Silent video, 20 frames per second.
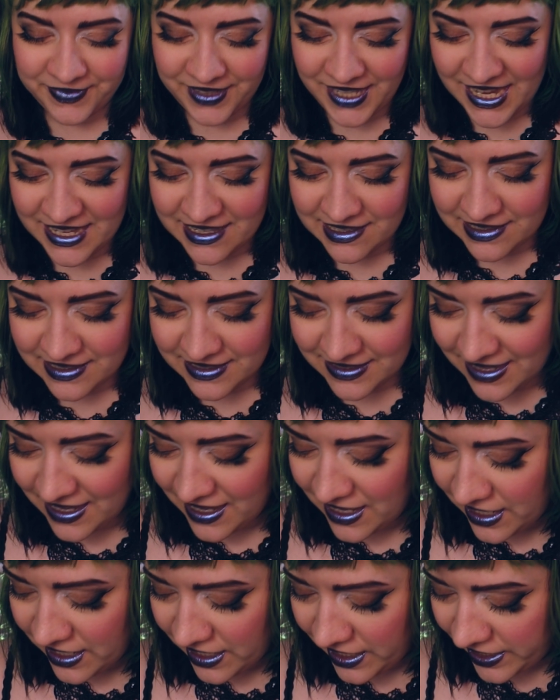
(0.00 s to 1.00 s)
Yes,
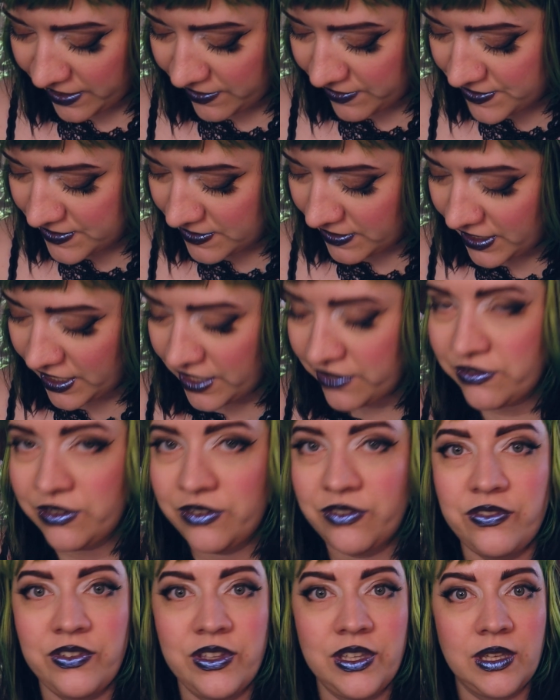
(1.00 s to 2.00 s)
I also have a
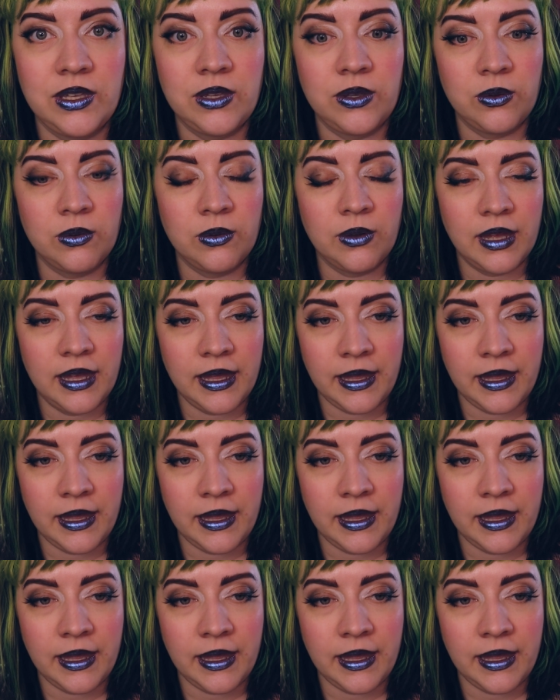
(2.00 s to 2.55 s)
few